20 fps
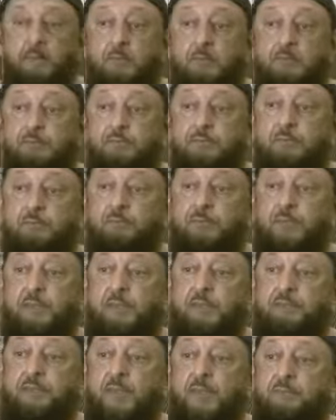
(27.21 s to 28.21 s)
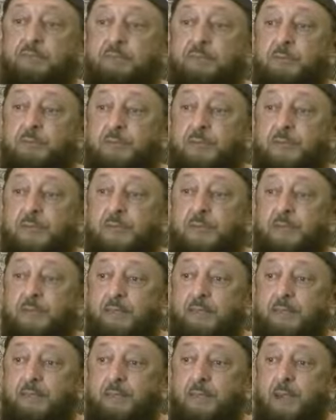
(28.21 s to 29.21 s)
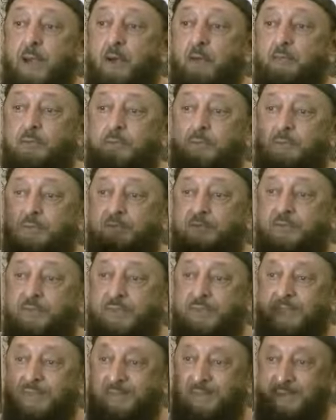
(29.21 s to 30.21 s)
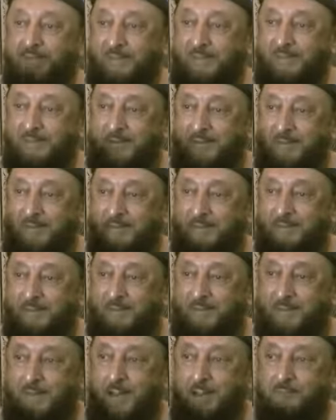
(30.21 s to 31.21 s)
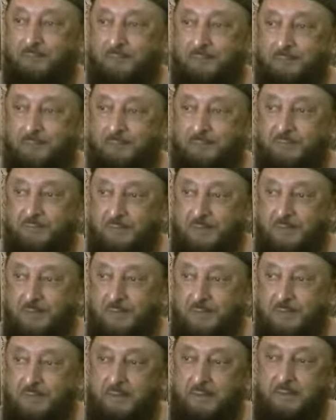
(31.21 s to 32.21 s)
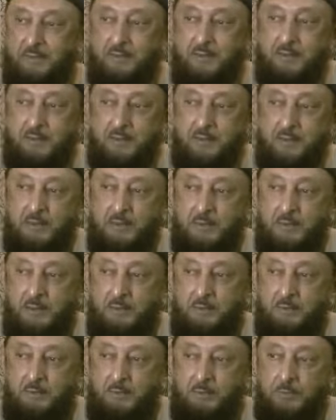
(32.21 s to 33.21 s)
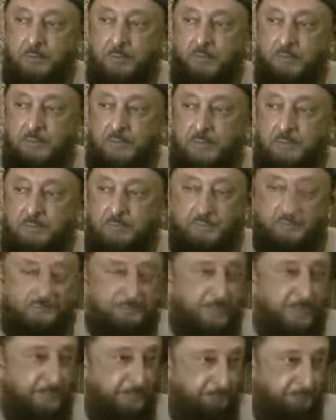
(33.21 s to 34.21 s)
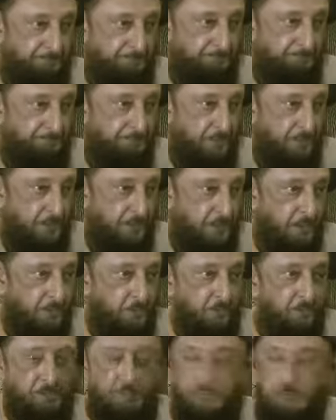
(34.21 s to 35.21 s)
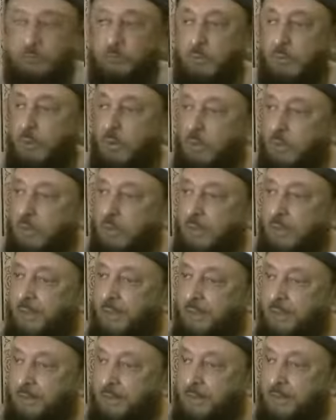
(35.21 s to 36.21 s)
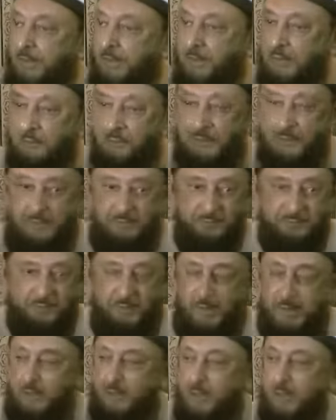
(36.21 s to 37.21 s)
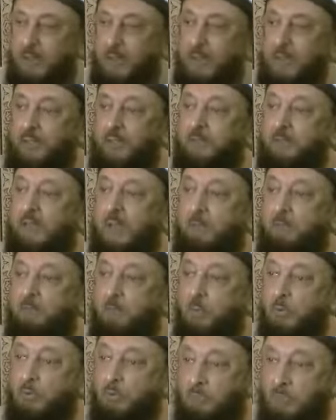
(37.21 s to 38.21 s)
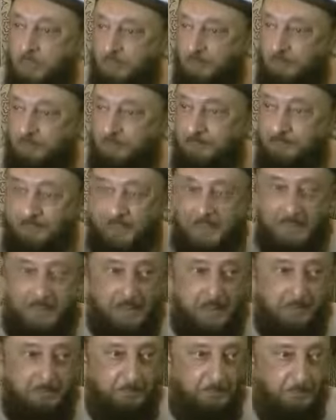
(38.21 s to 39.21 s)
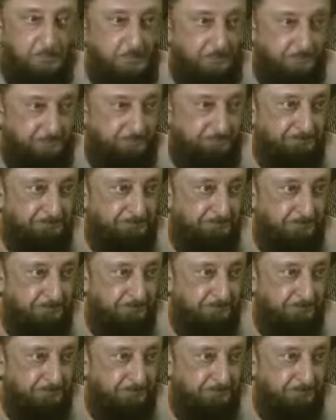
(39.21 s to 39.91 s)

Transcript: The Muslim village has to be out of the city. Out of the city. In the remote countryside. What you call in Malaysia, kampung. Kampung.